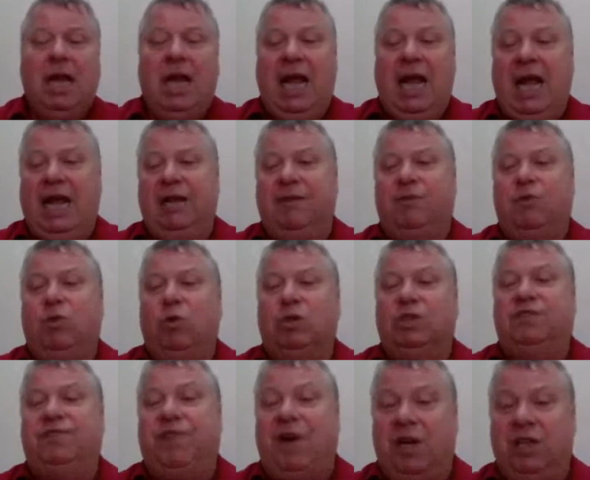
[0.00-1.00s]
And of
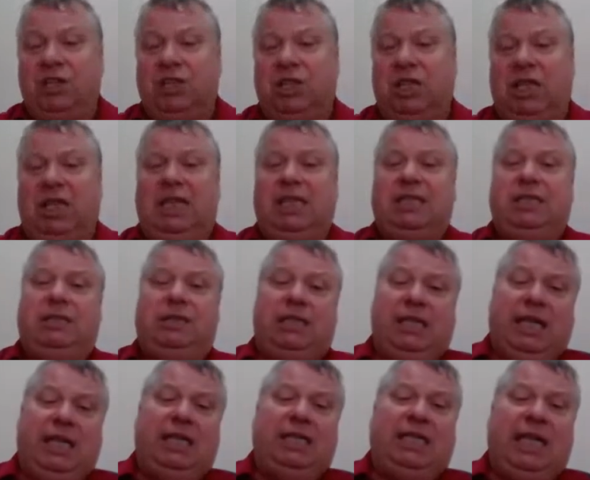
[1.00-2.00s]
course,
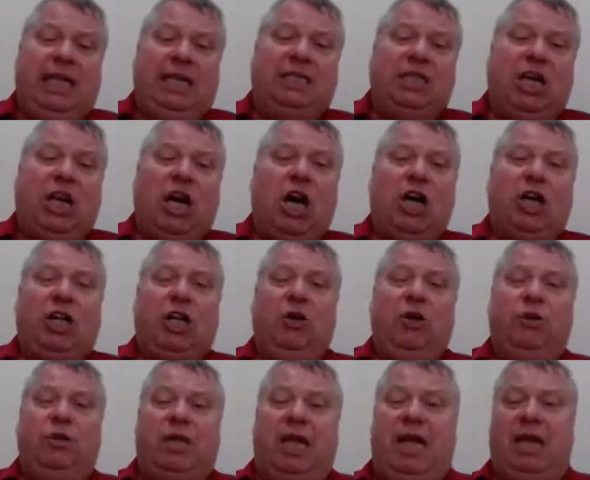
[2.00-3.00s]
functionalists tend to
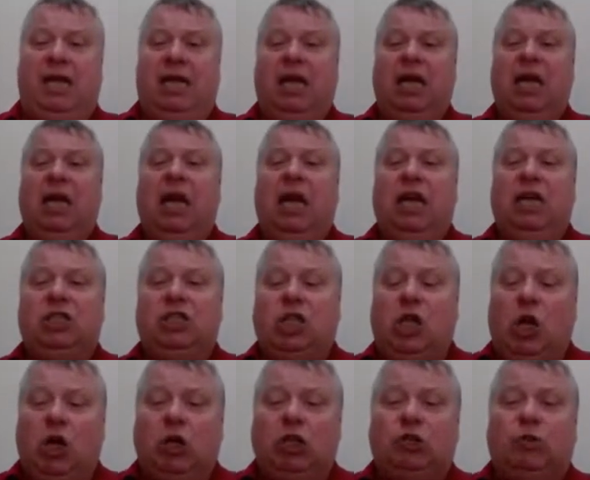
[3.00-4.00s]
argue that as
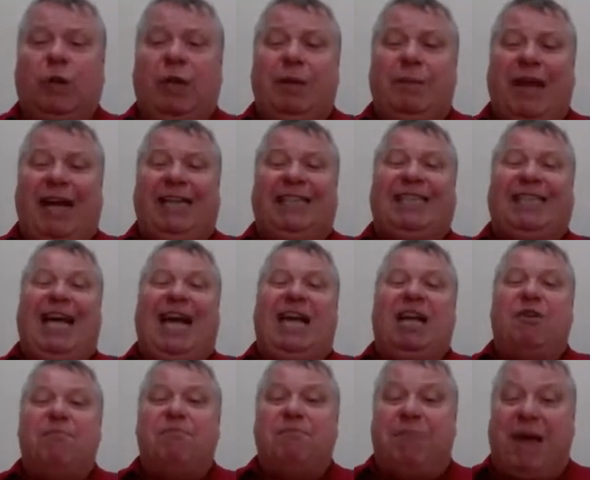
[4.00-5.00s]
long as we maintain
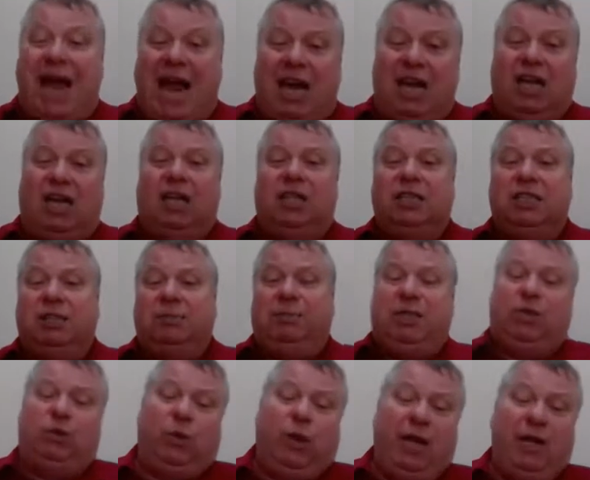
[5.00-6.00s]
a balance
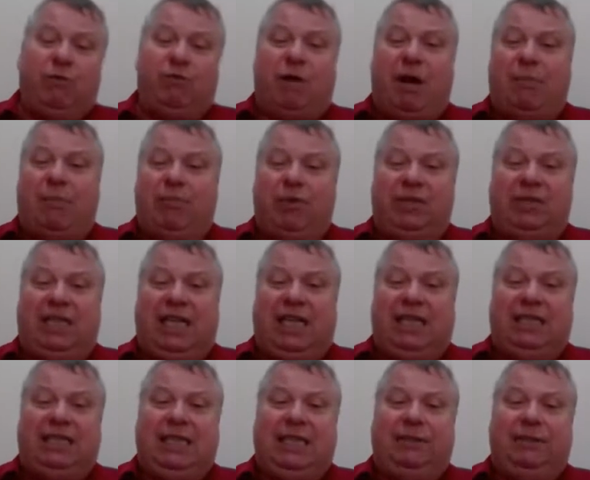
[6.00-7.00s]
between
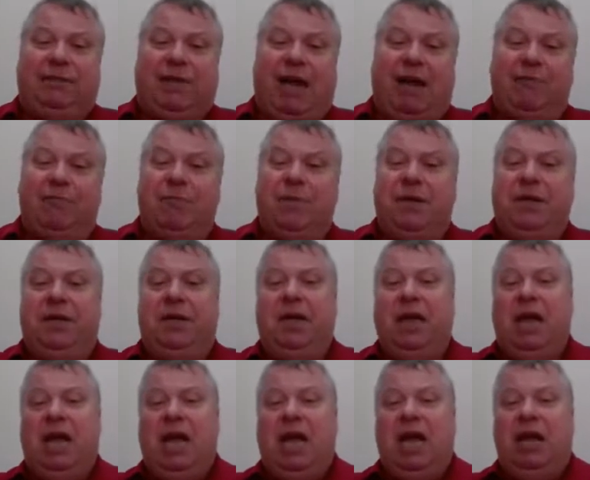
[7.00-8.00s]
representative government
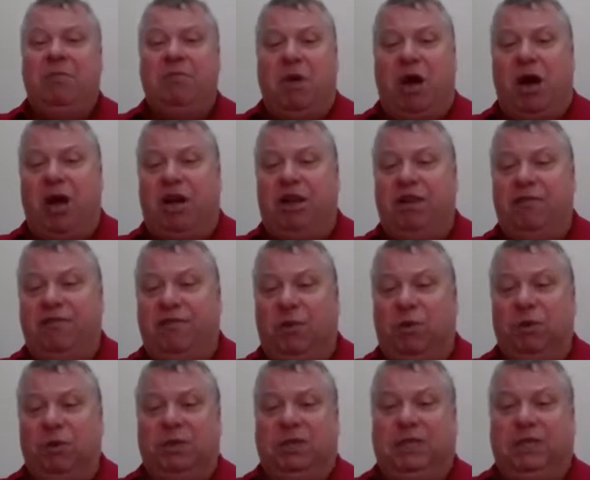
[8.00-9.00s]
and market
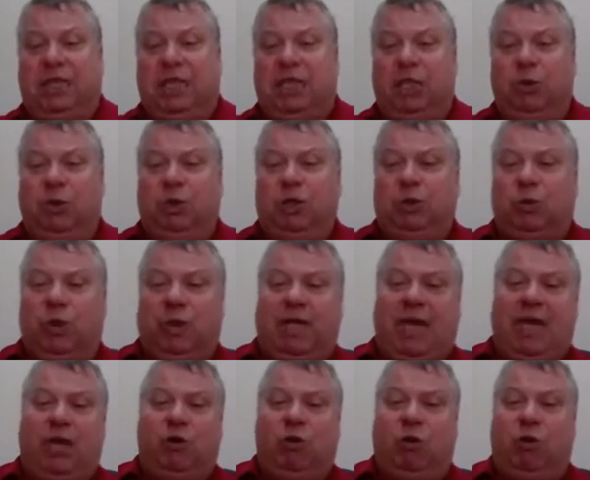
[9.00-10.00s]
forces, in other words, what
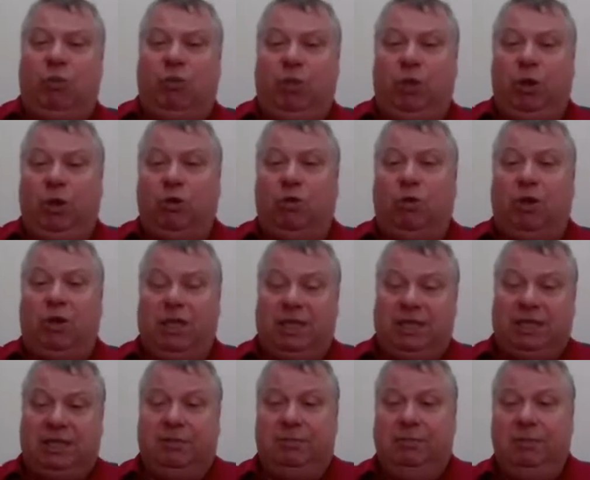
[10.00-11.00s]
they call
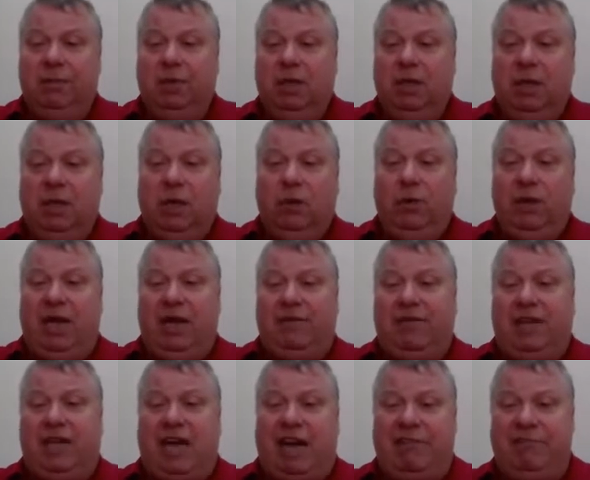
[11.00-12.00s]
pluralism, we have a
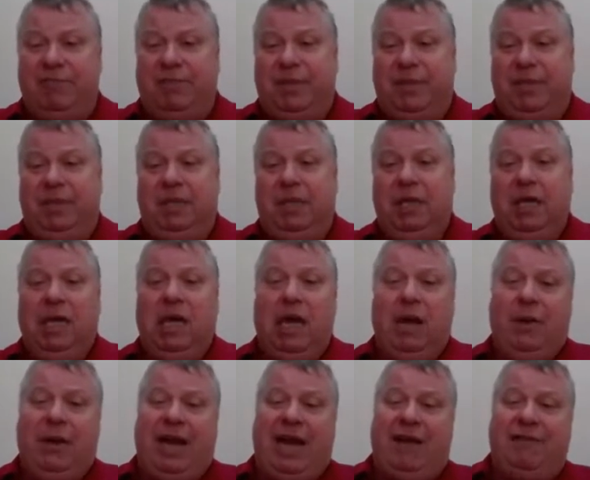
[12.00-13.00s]
government,
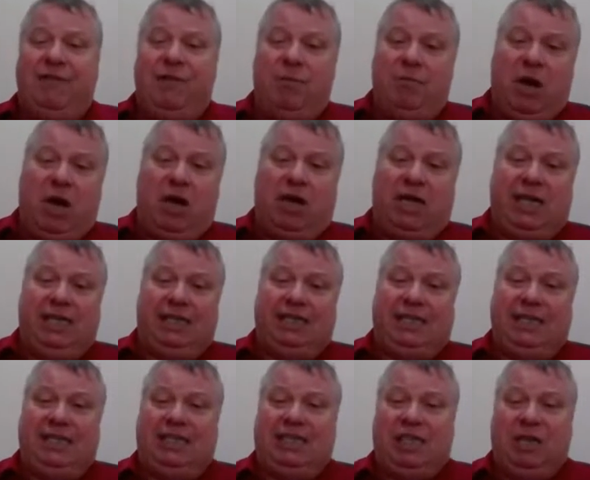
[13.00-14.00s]
we have a market
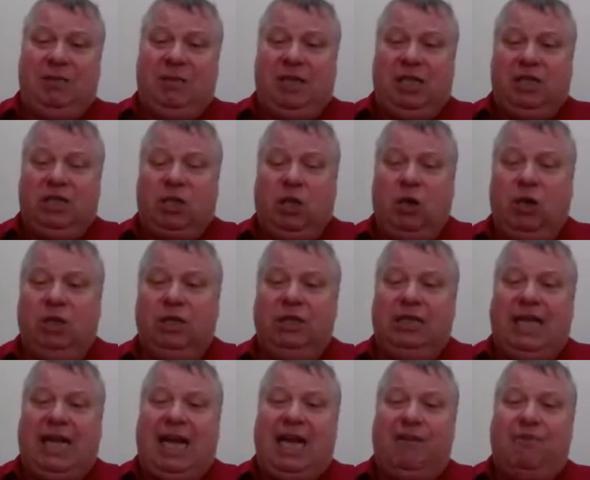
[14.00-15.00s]
system, and as long as
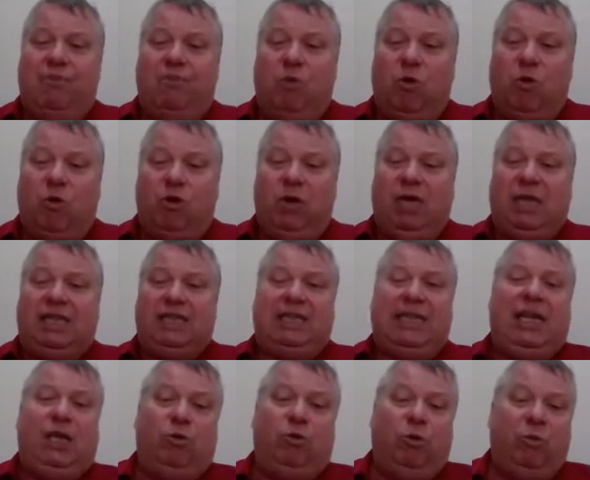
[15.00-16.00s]
they have more or less
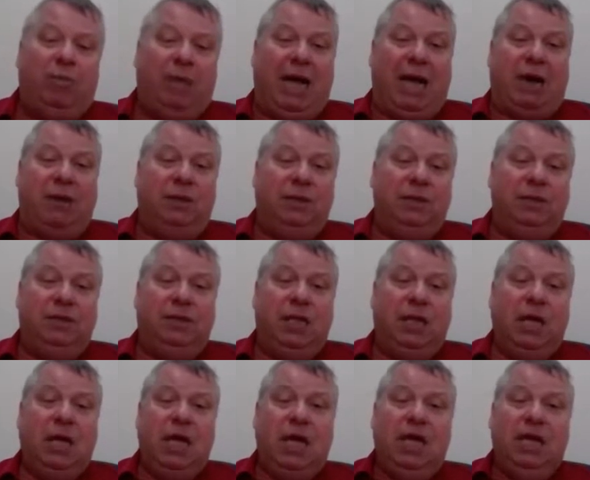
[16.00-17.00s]
equal powers,
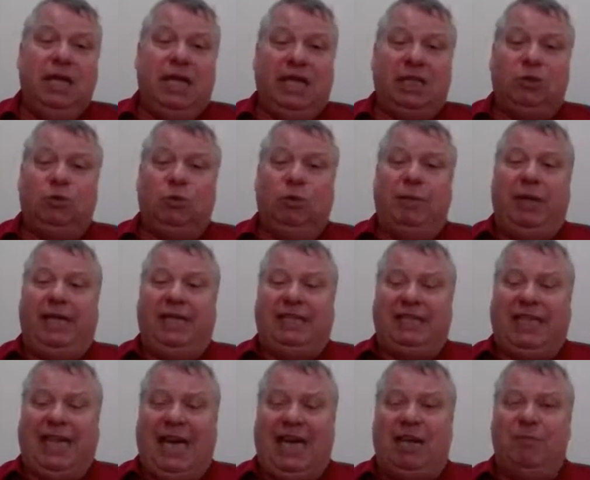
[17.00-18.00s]
this will
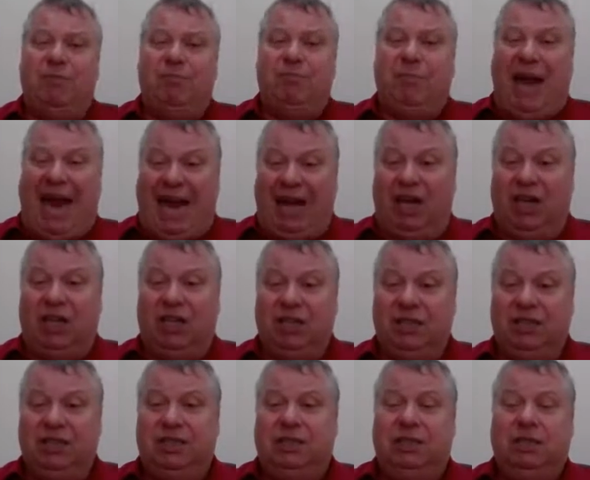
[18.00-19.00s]
maintain a
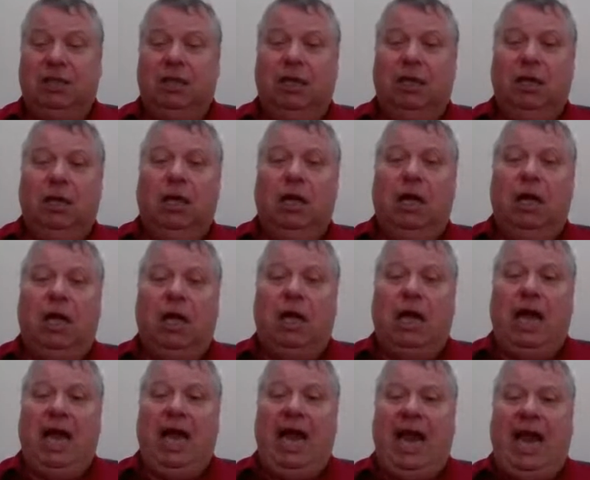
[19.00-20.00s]
balance,
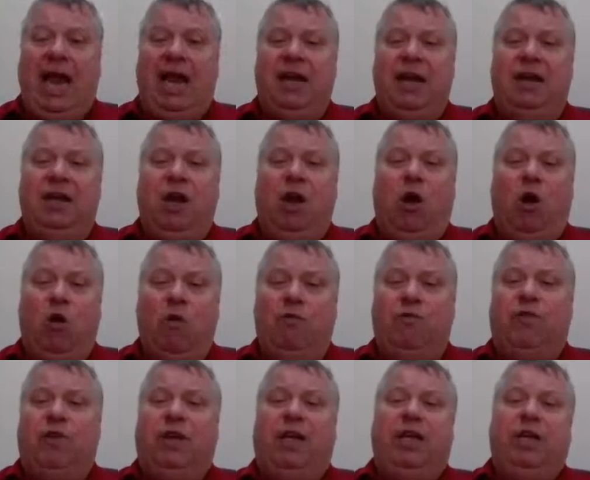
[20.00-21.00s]
and
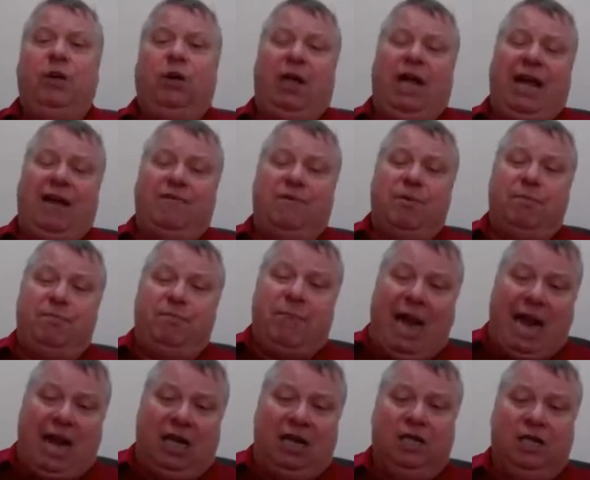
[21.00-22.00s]
hopefully you'll have a
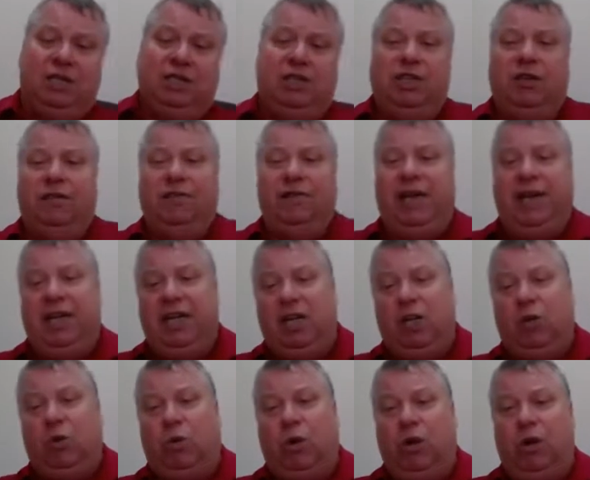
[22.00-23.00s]
balance of
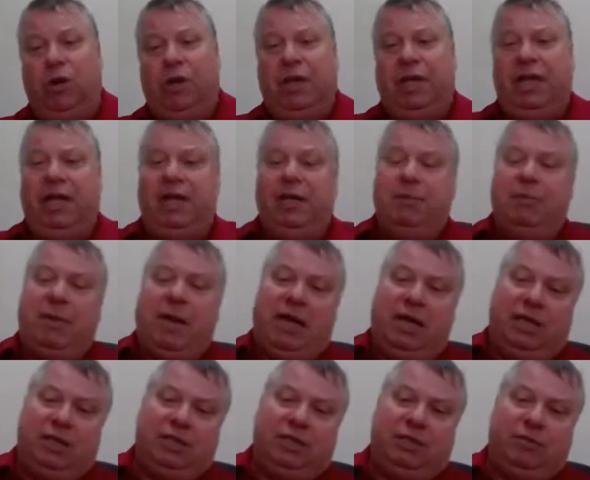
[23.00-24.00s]
inequality and a
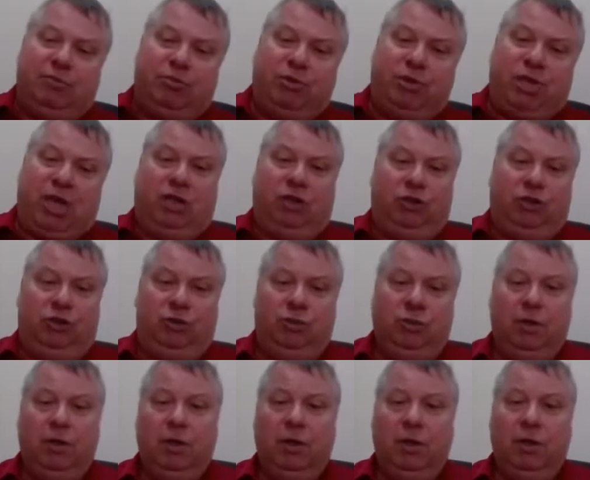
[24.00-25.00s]
balance of production,
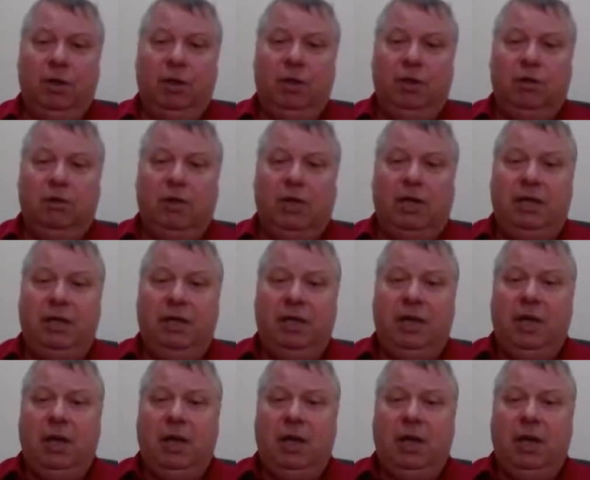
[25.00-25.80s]
right?